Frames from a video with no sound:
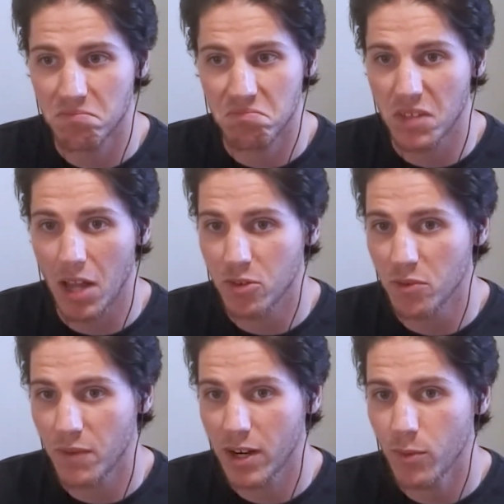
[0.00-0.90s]
not
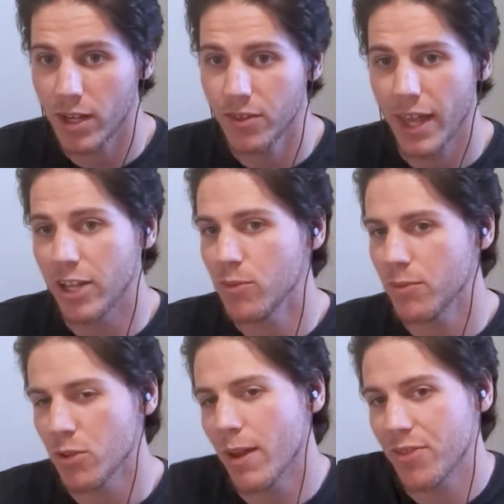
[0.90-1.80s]
doing very well, and
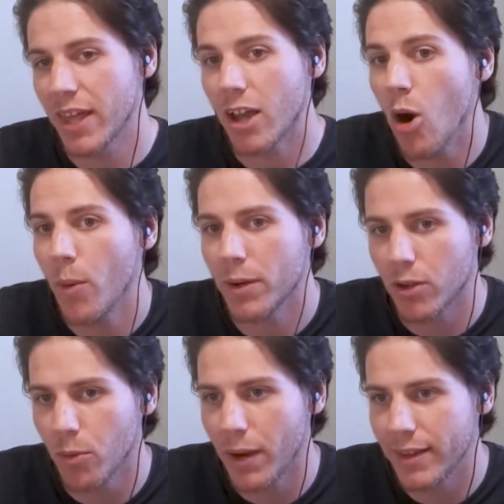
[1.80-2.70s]
you may think, oh, I'm going to
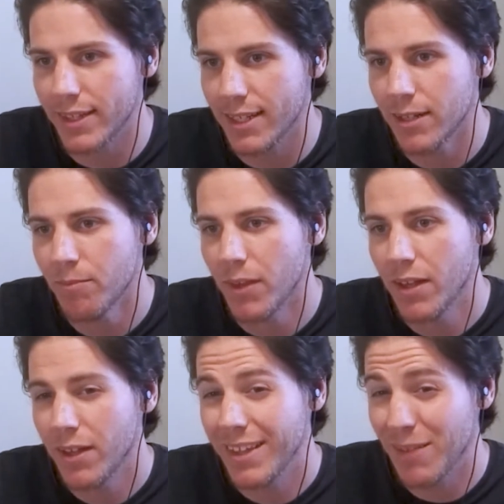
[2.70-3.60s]
go buy the dip.
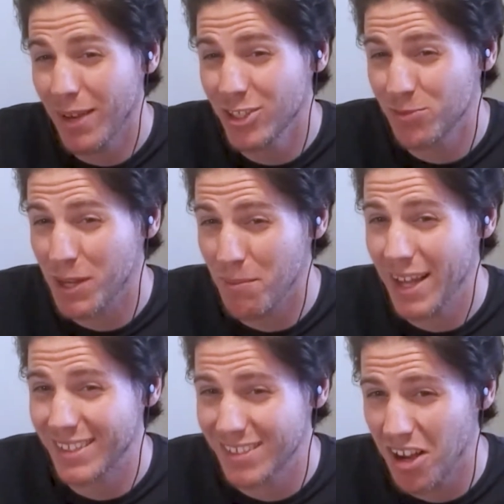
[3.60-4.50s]
That may just be a
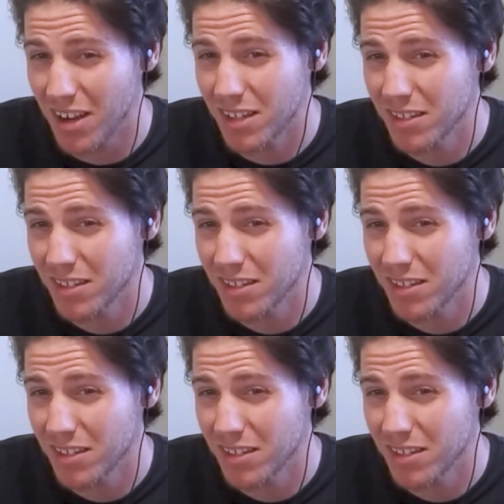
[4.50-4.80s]
bad stock.